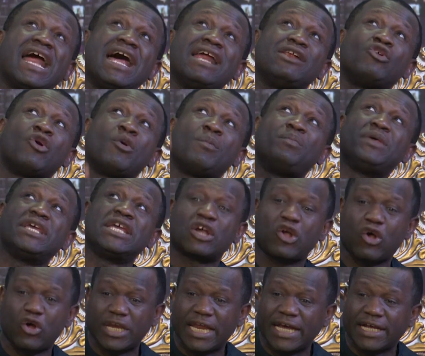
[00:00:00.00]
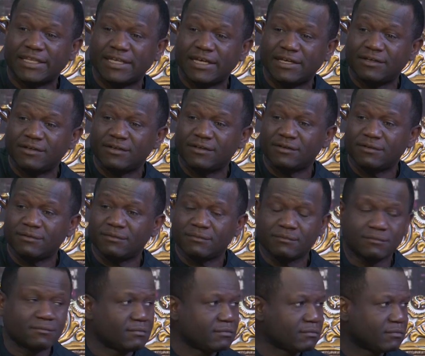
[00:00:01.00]
are not being connected
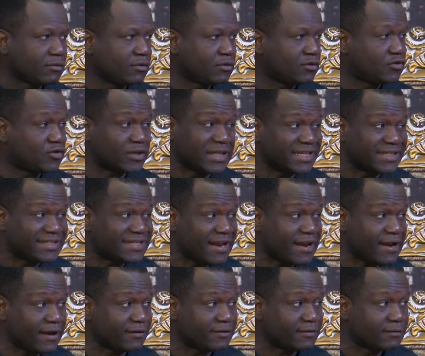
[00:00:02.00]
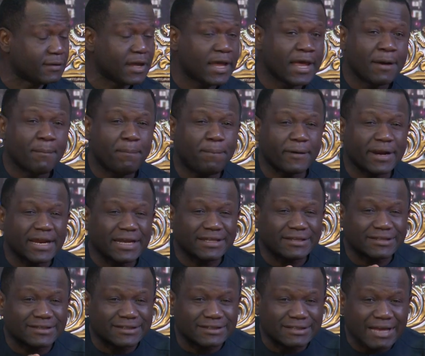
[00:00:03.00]
to the internet.
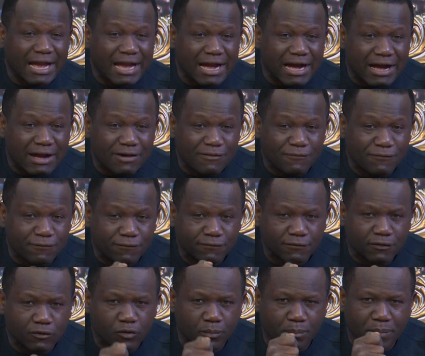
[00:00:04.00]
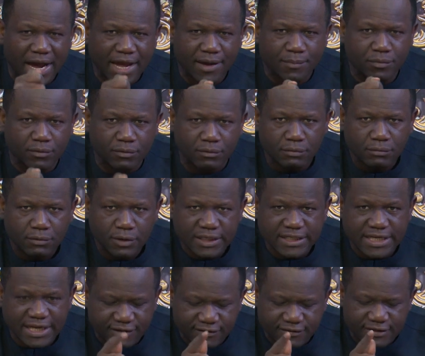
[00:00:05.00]
Preserve the Bible.
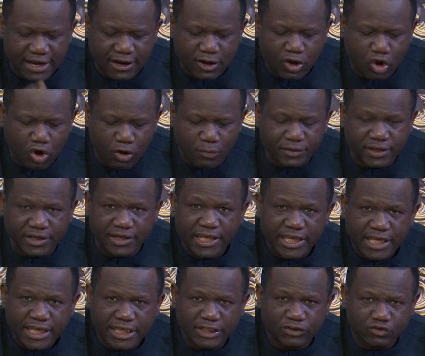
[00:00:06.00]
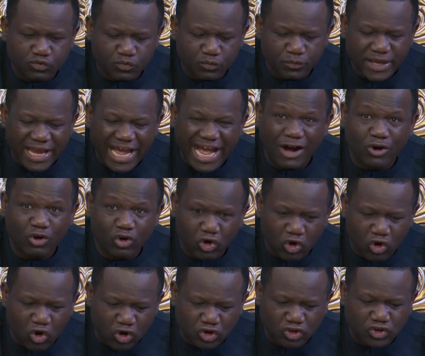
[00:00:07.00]
Days are coming. It will be
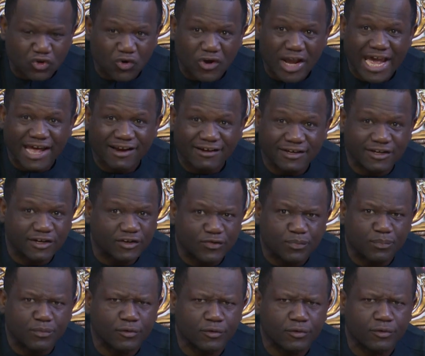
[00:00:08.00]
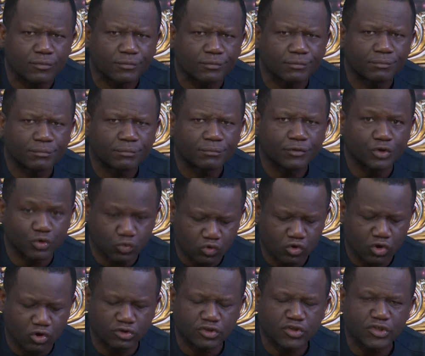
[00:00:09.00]
outlawed to carry this book. You will
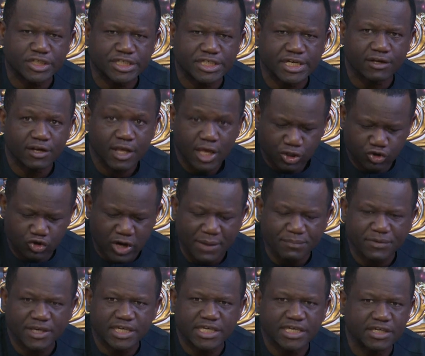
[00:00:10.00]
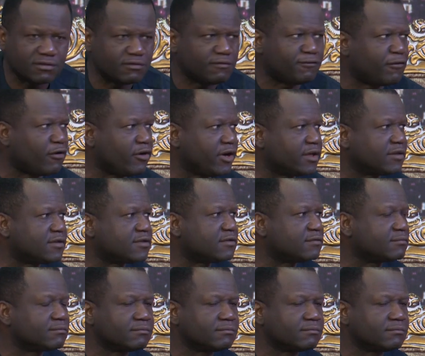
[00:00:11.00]
go to jail. You can be killed for it.